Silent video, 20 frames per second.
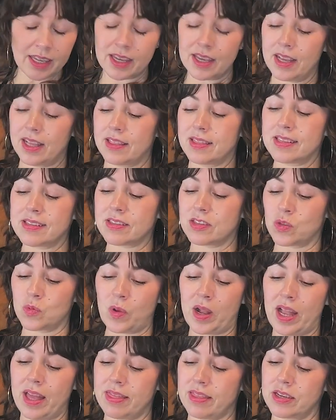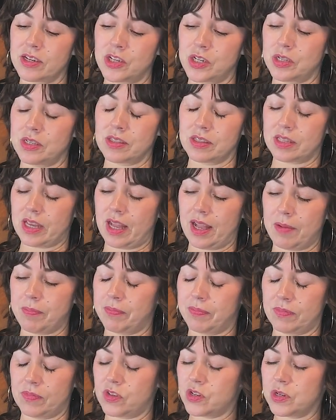Yeah. This is why I think she
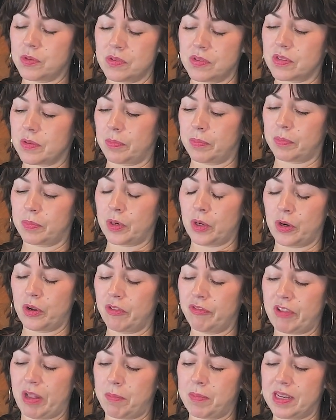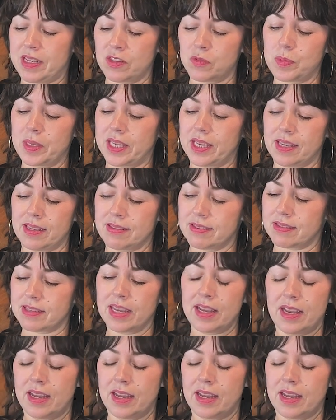was a proto-feminist, because